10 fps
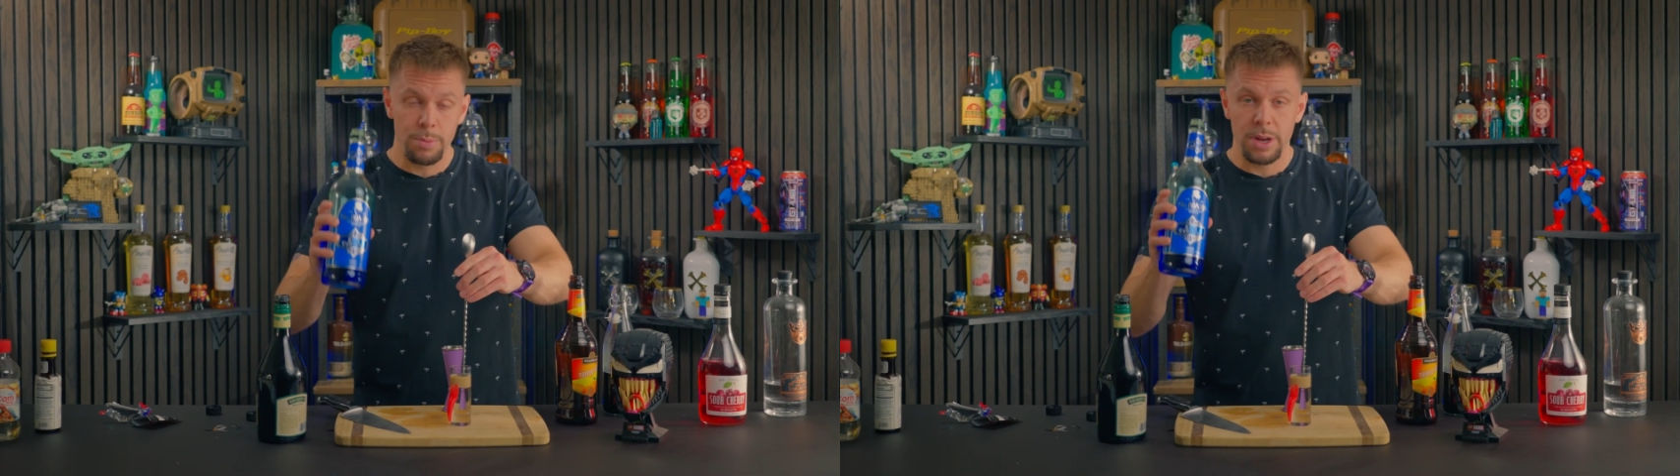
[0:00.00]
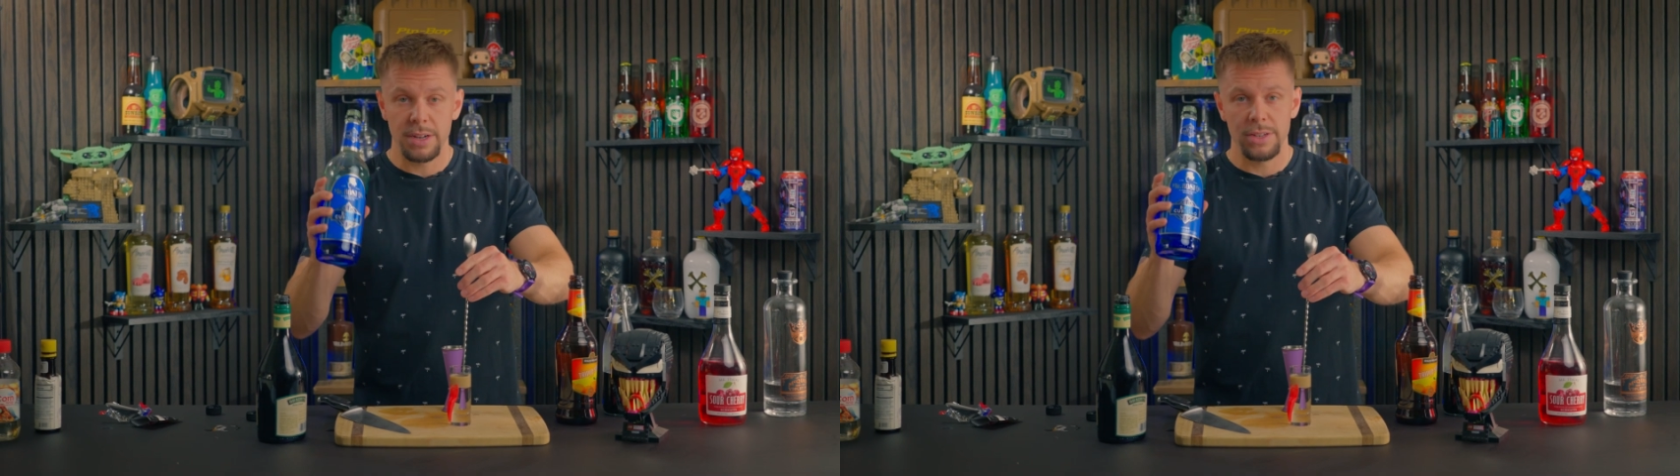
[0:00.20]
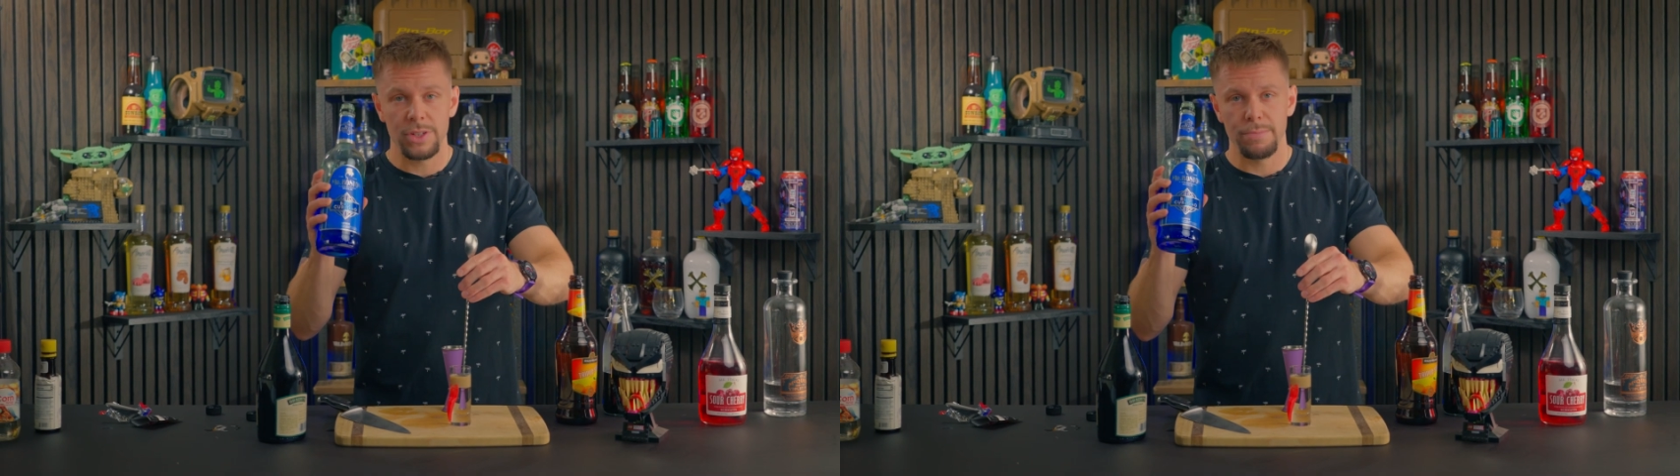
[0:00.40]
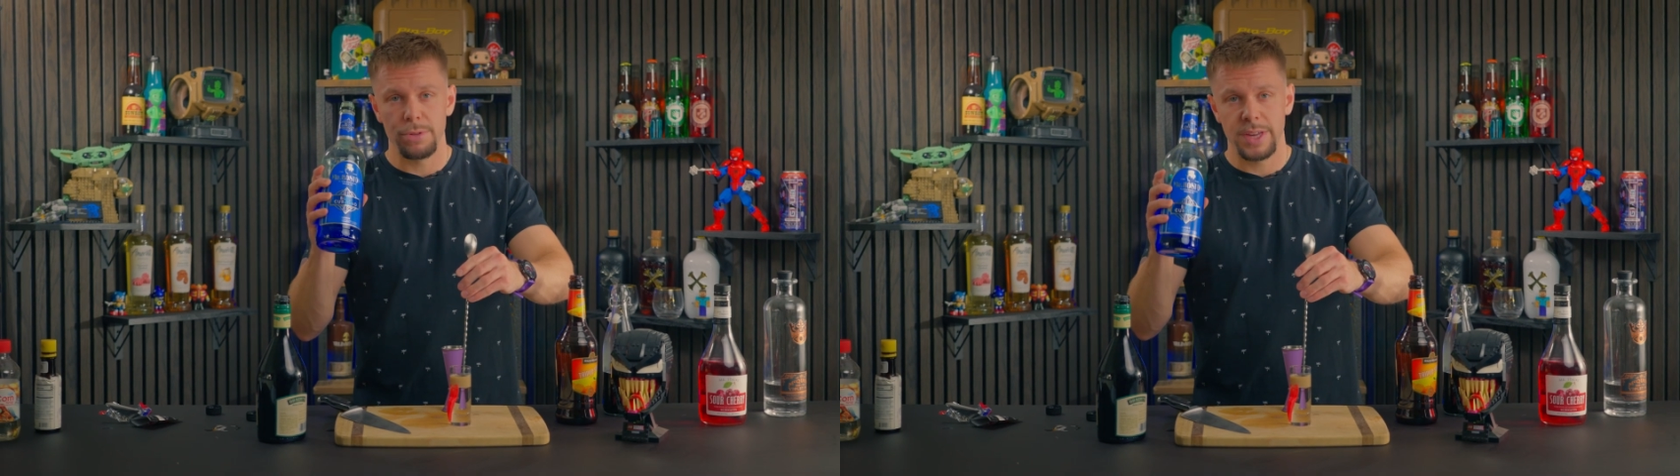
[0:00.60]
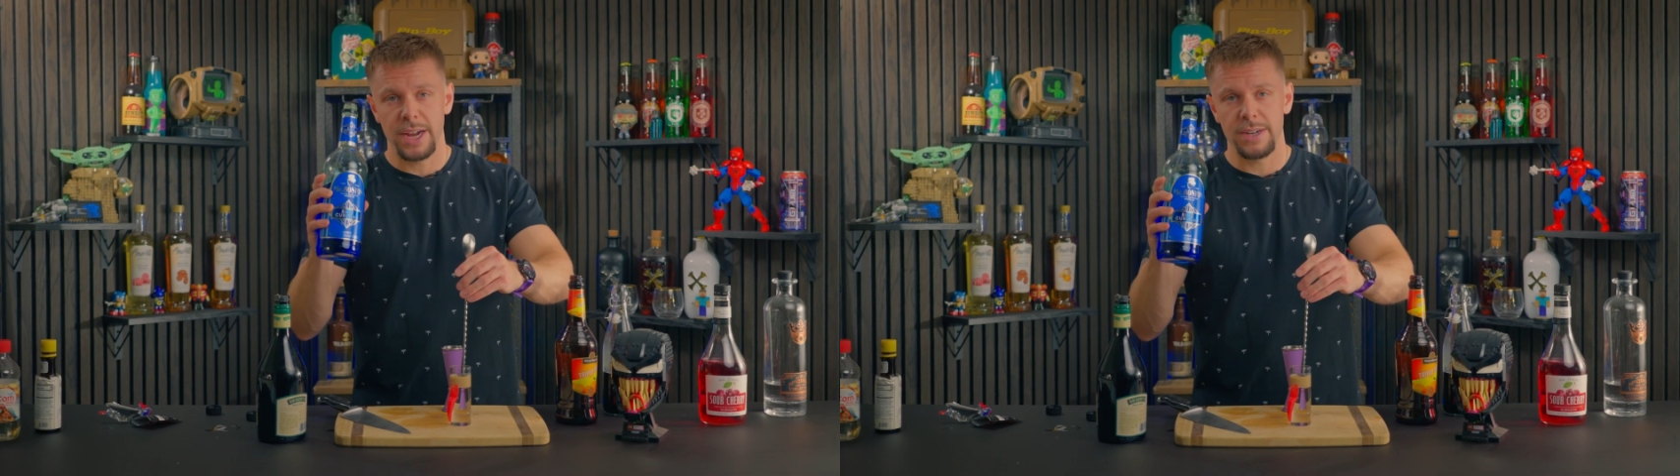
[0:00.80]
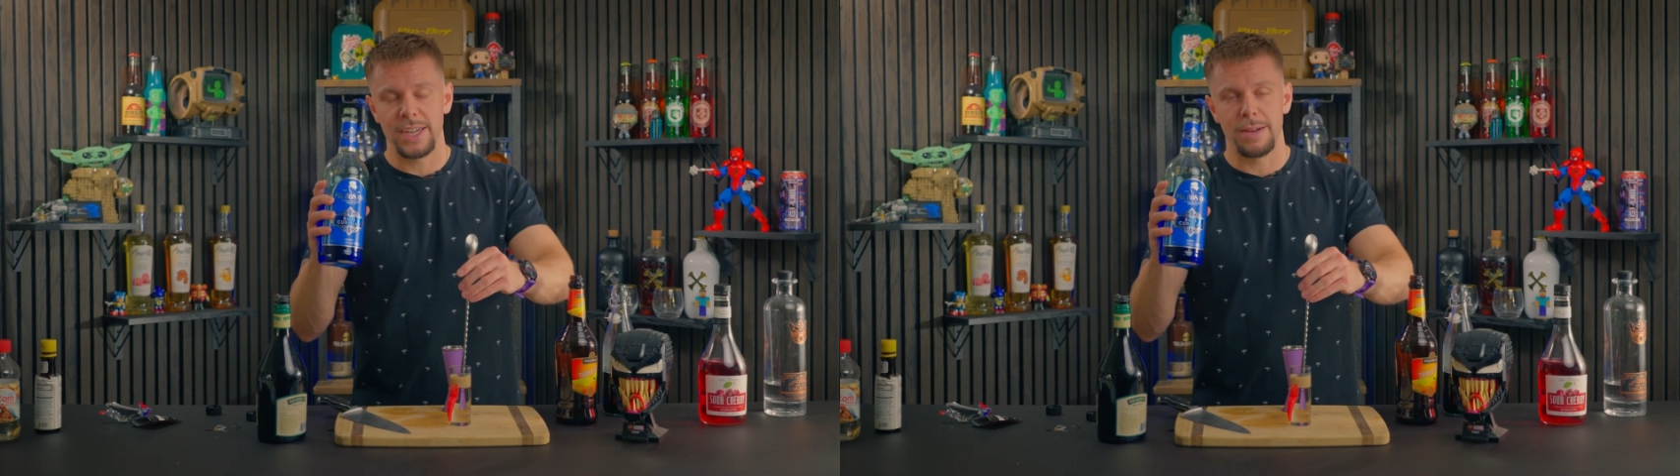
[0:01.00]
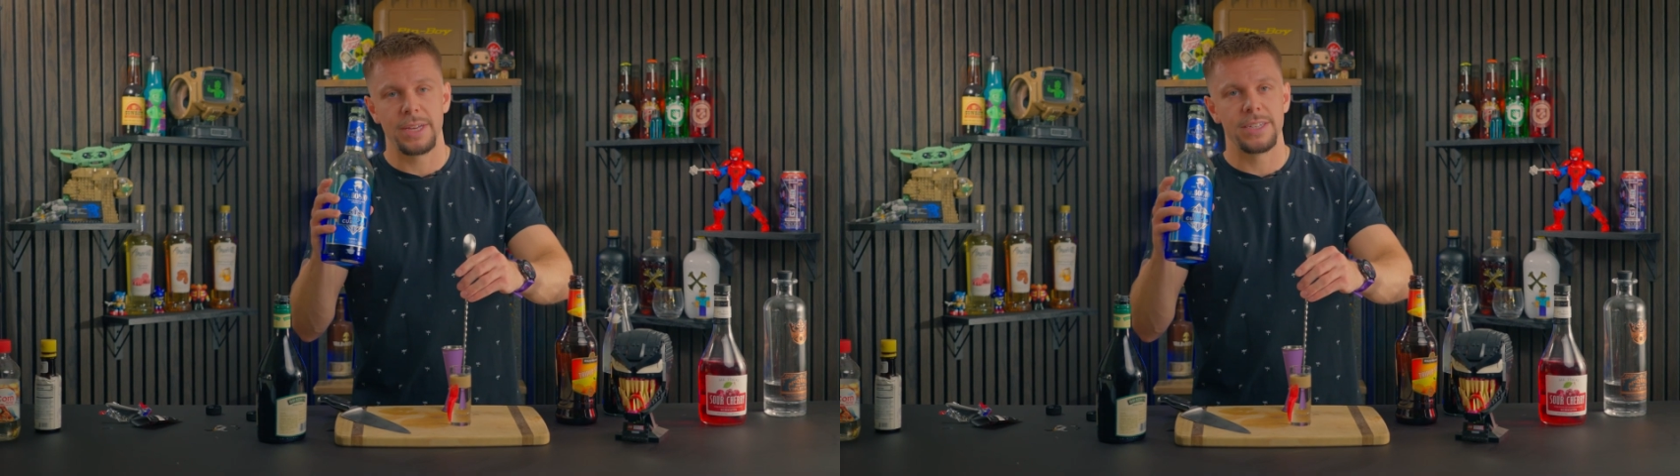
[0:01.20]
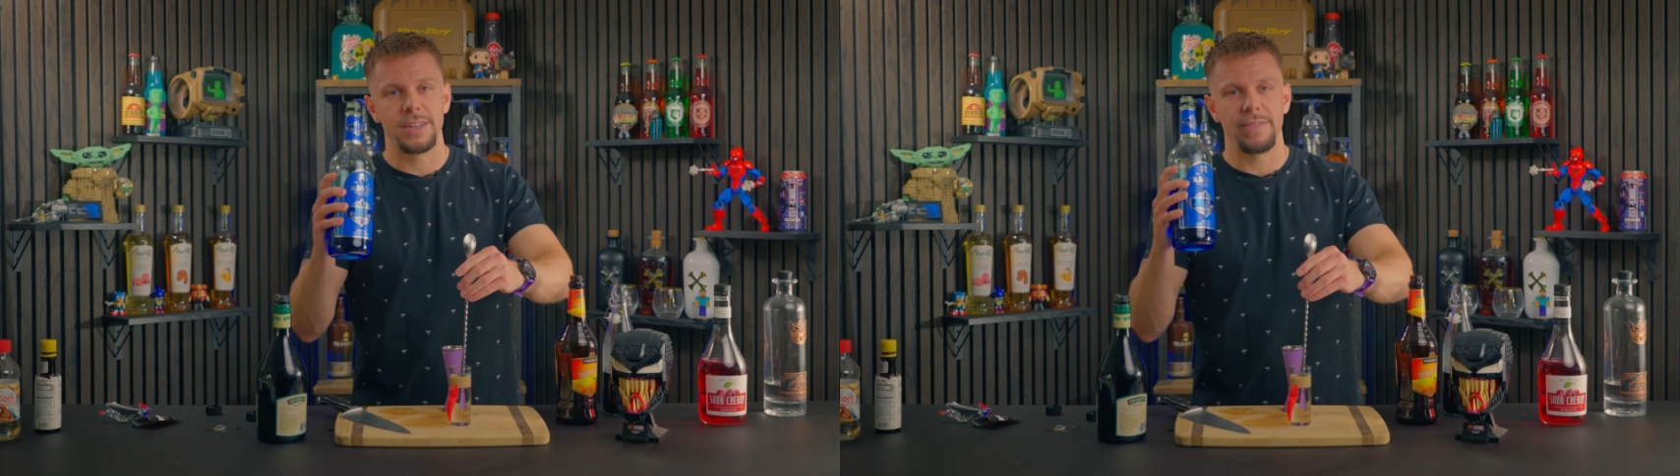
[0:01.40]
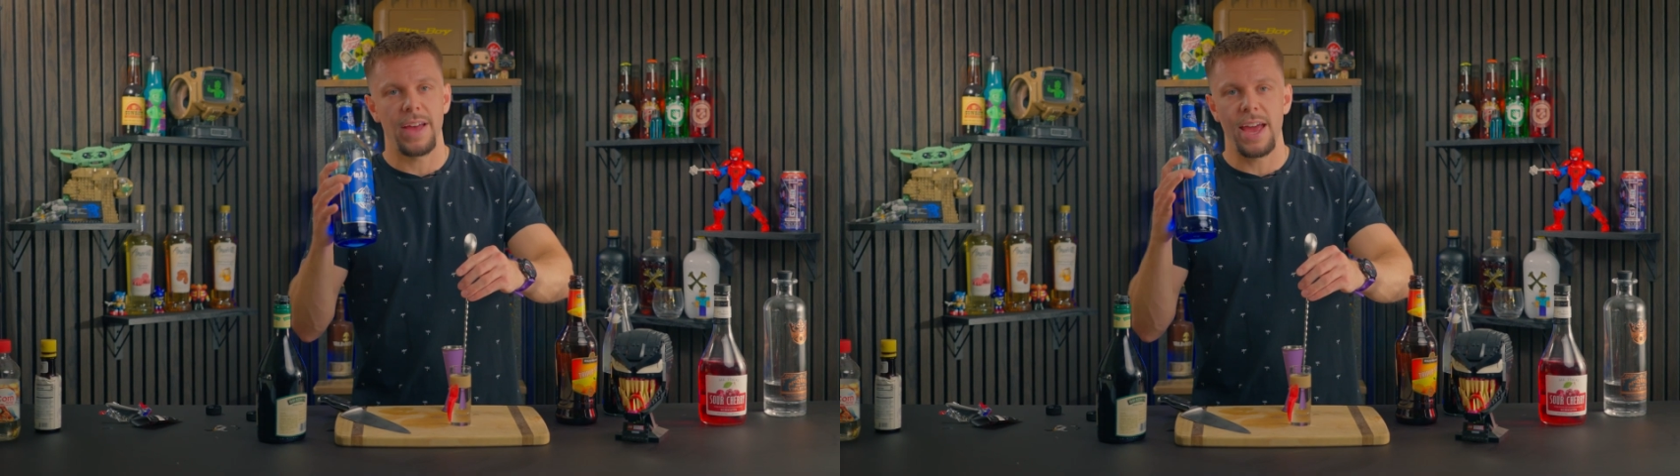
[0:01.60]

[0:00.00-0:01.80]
and we are using blue curacao because if